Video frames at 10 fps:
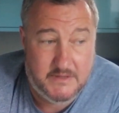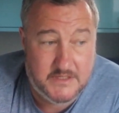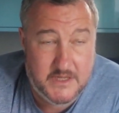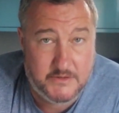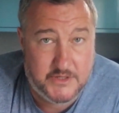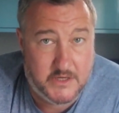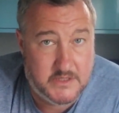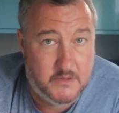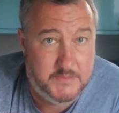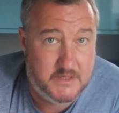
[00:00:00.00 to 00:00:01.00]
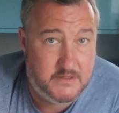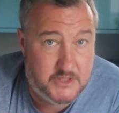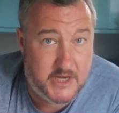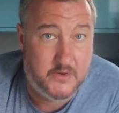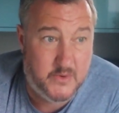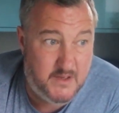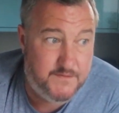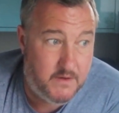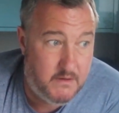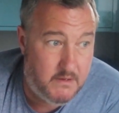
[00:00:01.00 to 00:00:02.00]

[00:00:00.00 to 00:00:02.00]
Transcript: there's no chance I would be doing this channel if